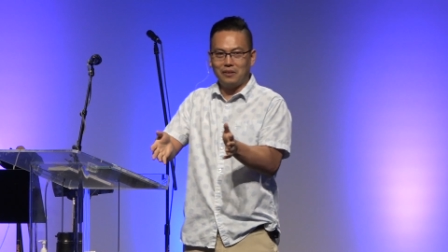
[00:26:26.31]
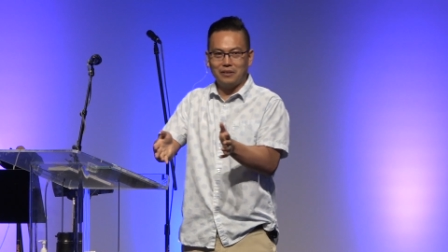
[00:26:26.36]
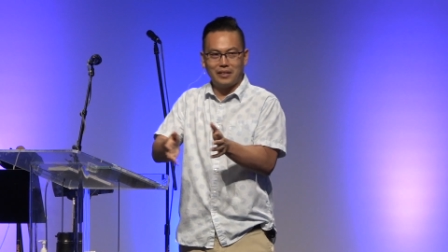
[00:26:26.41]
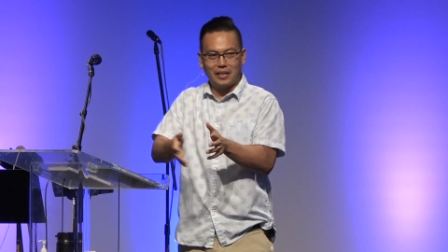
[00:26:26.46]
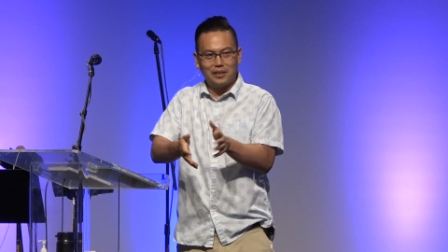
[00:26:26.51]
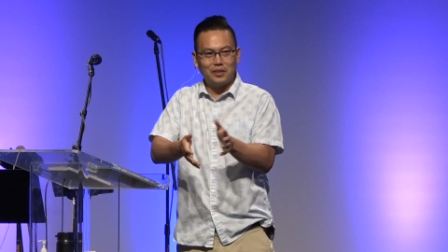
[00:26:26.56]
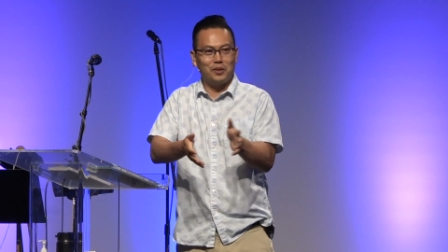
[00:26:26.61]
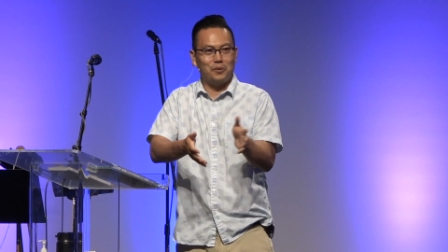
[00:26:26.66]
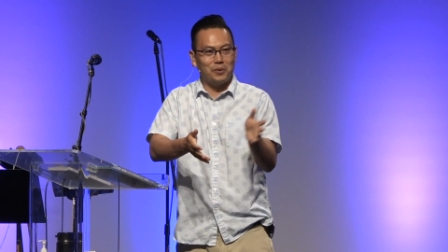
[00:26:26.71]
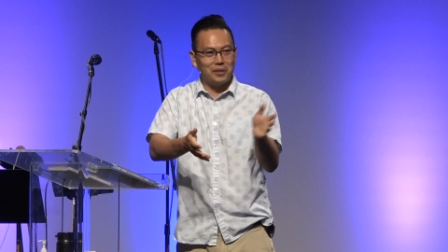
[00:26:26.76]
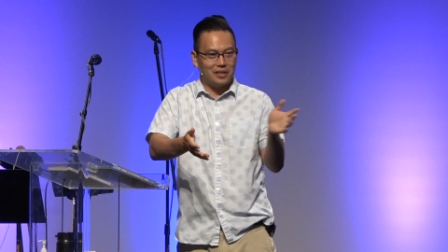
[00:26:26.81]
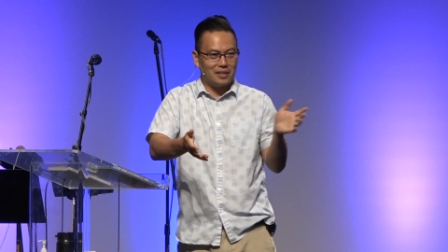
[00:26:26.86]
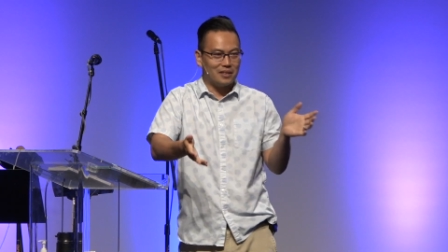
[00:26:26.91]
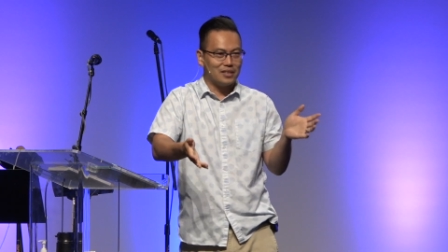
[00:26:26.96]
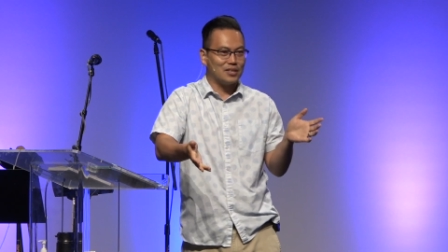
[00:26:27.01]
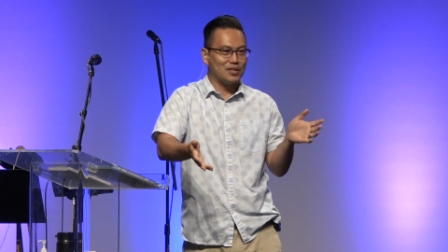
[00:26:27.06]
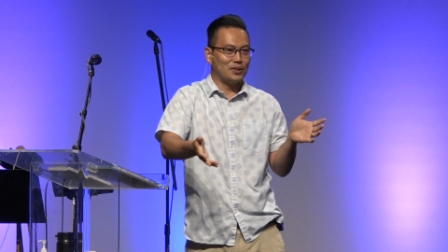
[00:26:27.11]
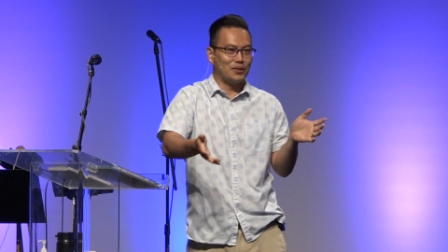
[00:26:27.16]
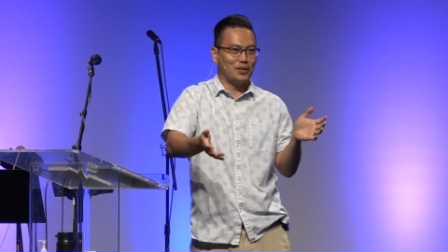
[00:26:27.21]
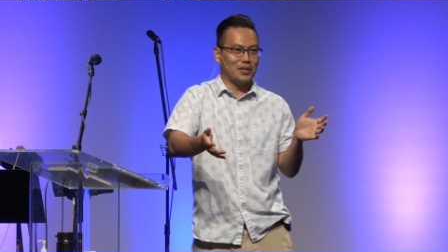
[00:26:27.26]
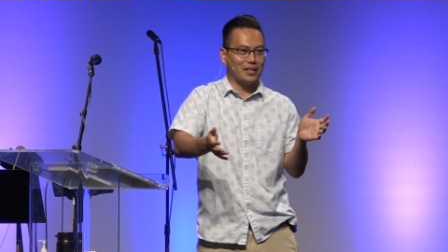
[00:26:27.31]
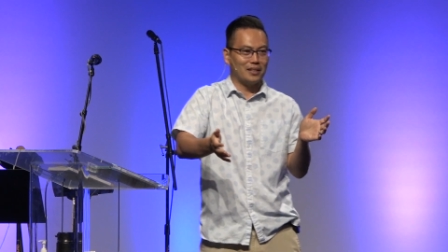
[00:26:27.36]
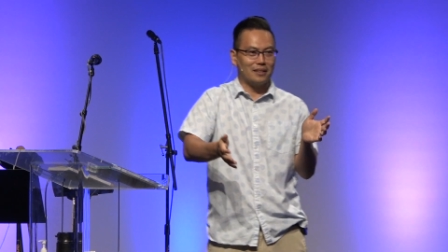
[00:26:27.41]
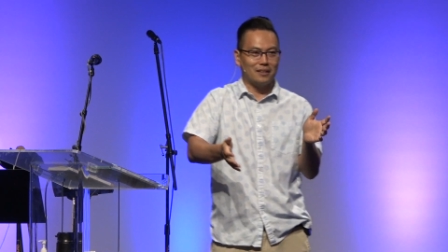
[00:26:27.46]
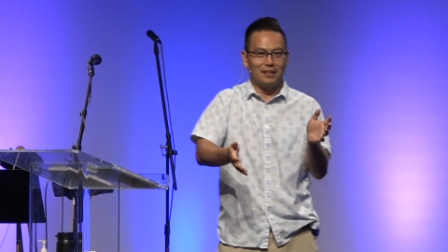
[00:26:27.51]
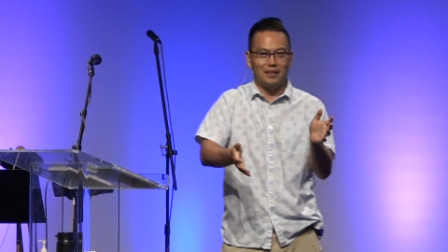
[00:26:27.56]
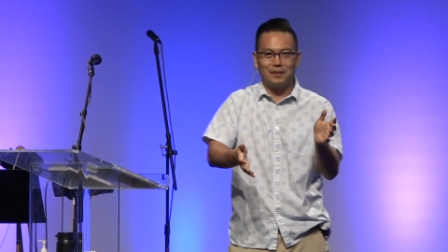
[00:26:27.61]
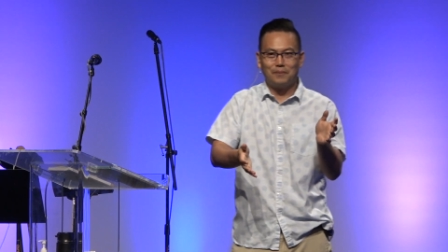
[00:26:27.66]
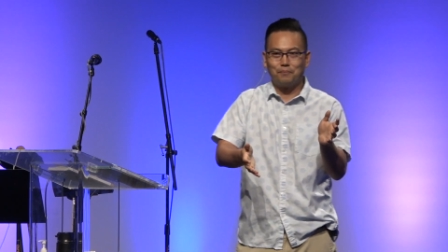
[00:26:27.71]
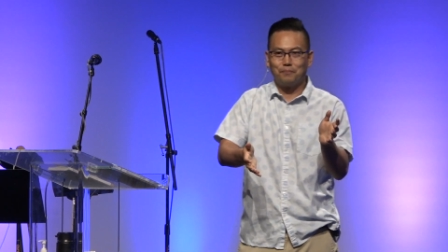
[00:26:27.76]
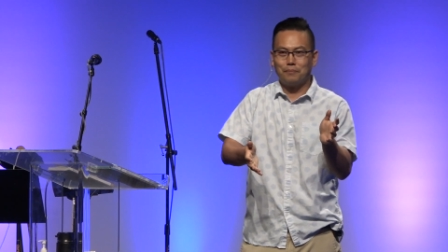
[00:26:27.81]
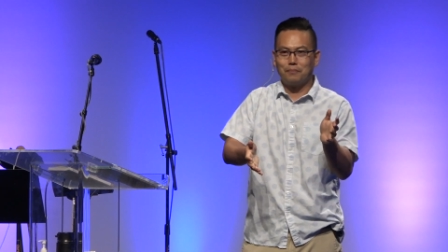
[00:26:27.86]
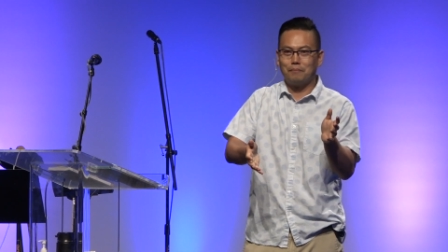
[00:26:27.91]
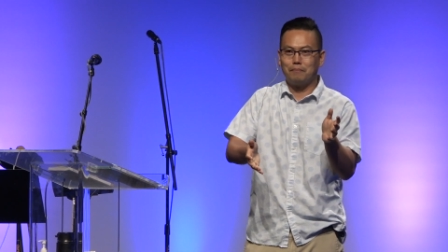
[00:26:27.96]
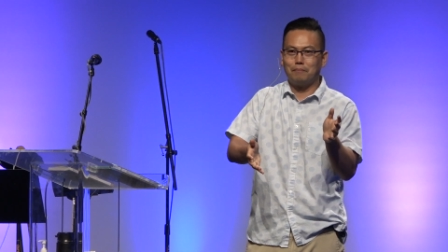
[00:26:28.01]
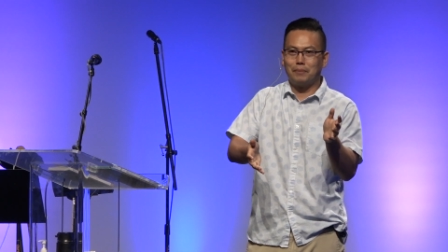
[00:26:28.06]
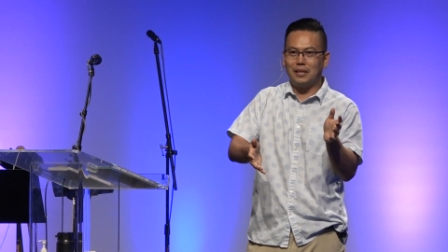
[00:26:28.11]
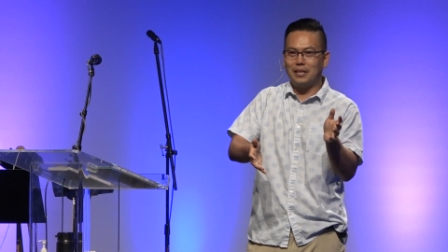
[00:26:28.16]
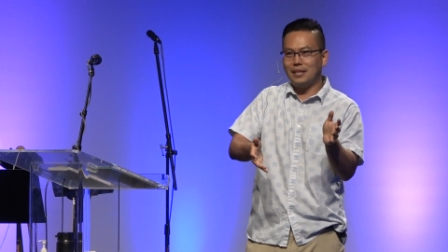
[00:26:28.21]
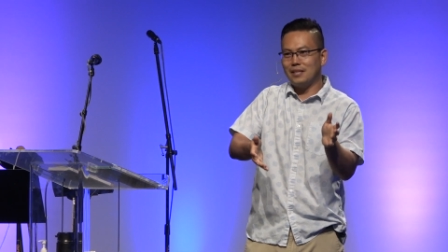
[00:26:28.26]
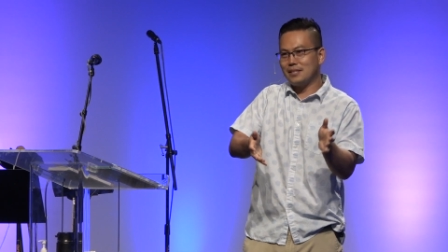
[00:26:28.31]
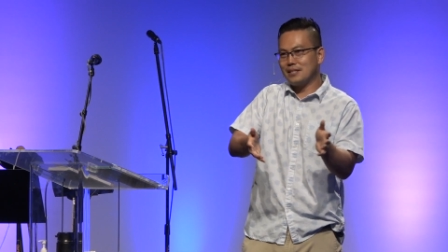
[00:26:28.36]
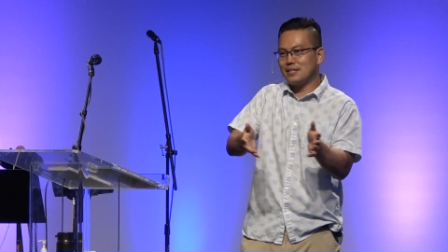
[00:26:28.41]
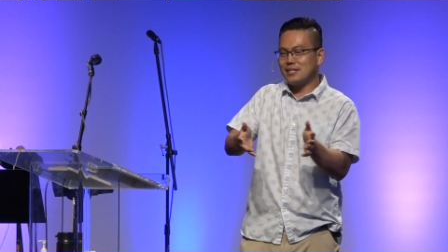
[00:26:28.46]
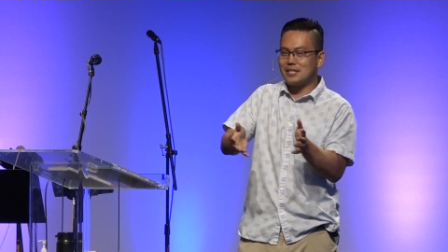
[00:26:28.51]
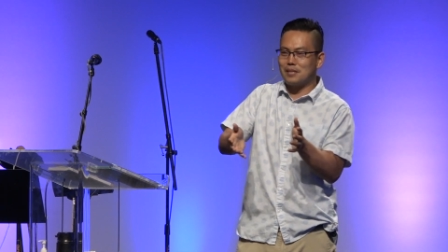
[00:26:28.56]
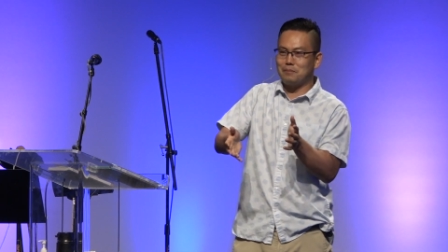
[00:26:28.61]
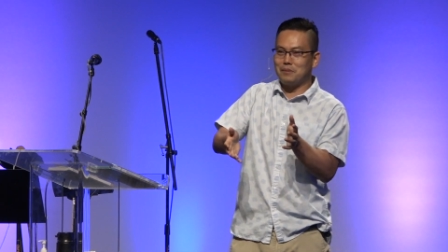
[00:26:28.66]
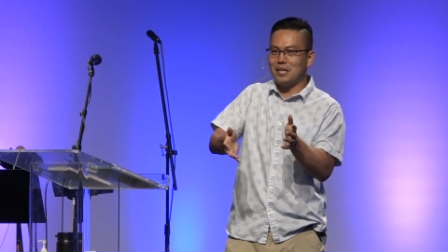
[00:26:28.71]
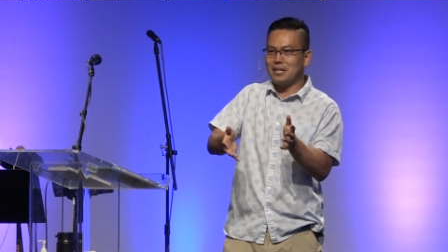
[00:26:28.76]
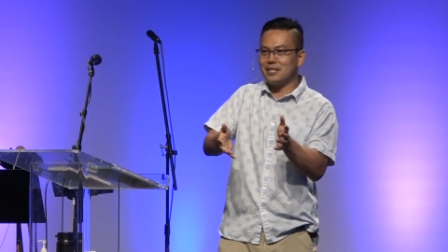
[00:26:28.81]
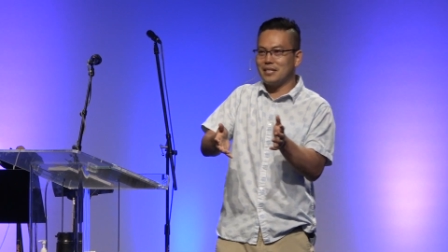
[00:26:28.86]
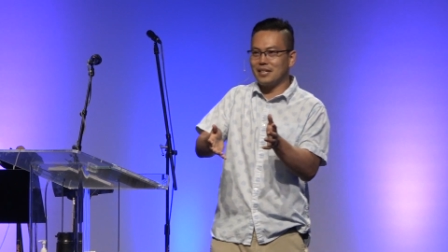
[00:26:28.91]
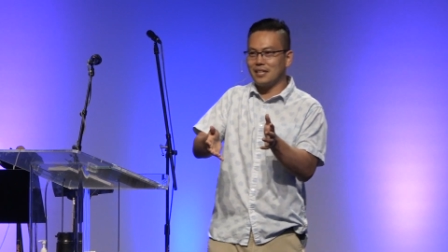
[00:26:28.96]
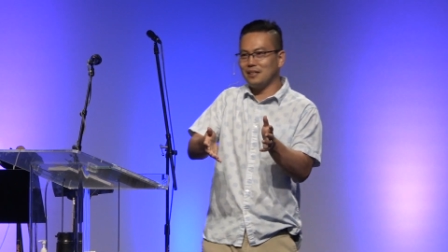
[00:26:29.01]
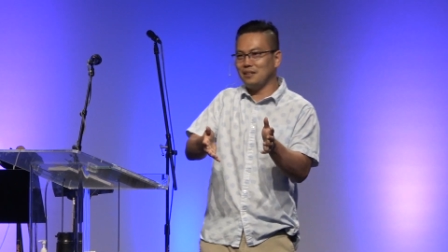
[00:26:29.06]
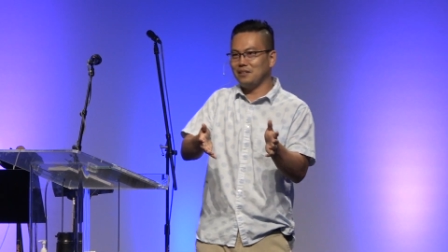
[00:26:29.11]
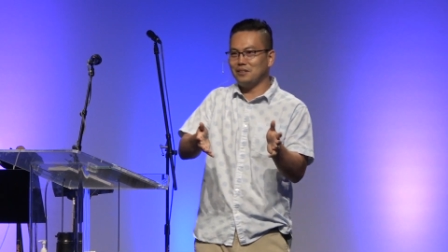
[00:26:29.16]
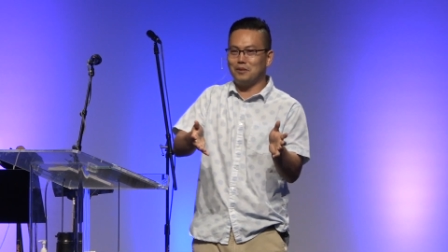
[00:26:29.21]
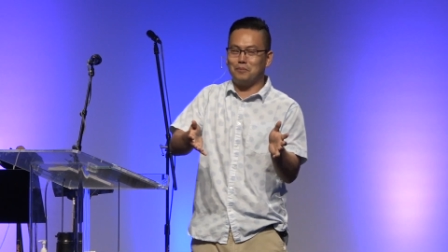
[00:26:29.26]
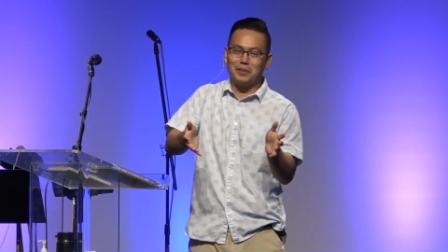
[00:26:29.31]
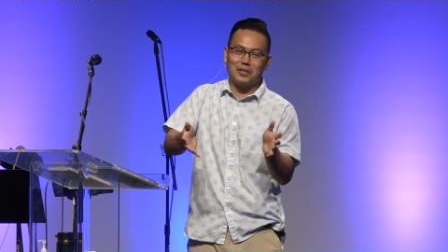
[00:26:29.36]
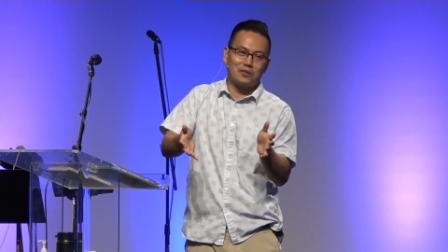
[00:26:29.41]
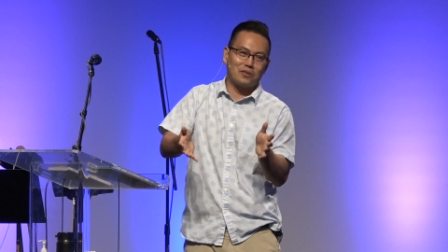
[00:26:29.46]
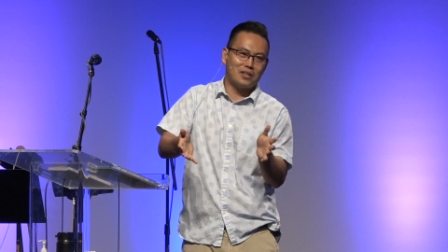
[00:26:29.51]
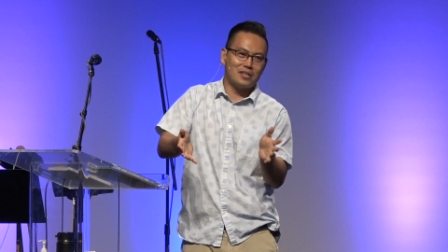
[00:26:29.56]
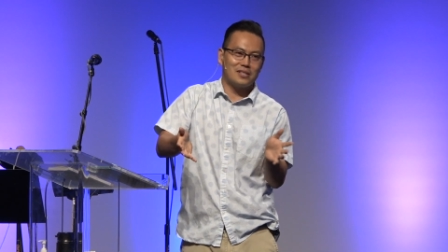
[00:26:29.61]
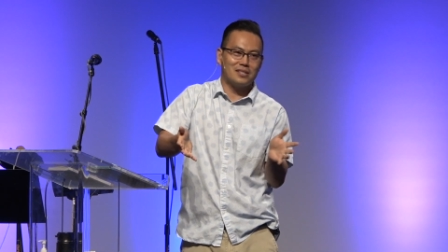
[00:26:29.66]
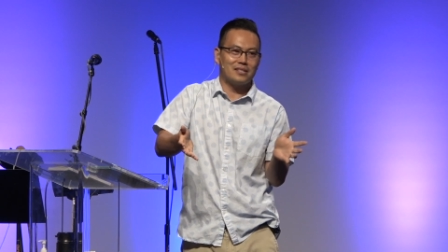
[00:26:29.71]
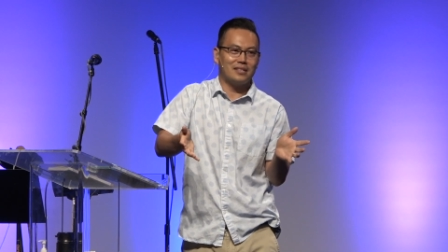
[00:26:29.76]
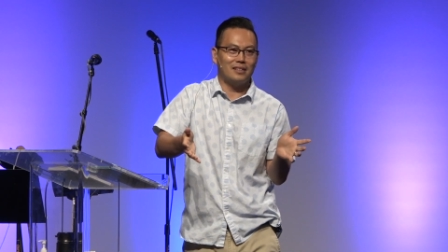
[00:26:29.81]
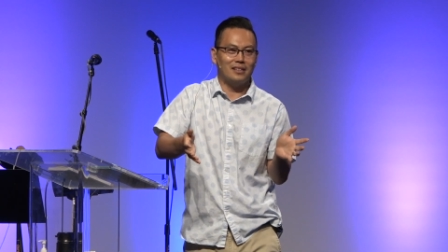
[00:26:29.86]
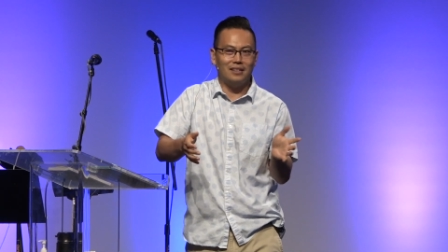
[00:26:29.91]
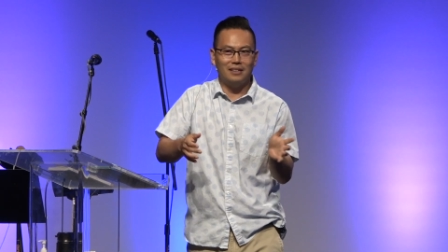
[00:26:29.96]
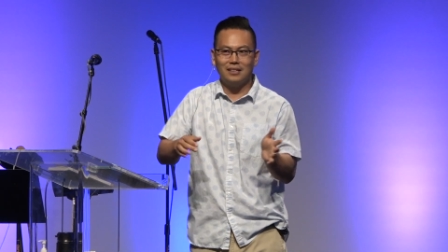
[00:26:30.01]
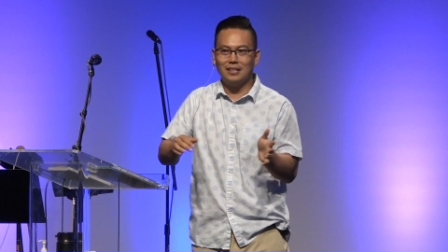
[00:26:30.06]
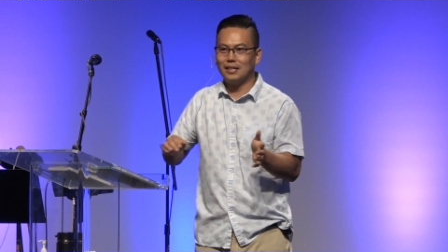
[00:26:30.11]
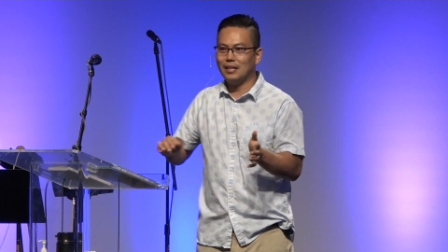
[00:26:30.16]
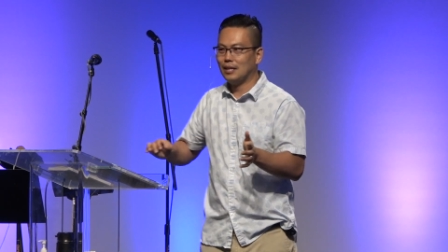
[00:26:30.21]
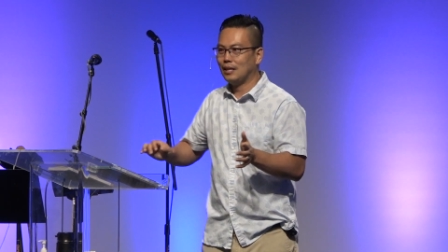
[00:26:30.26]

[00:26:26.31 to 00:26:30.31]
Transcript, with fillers: They know what they're doing, but then sometimes they get a little bit crusty.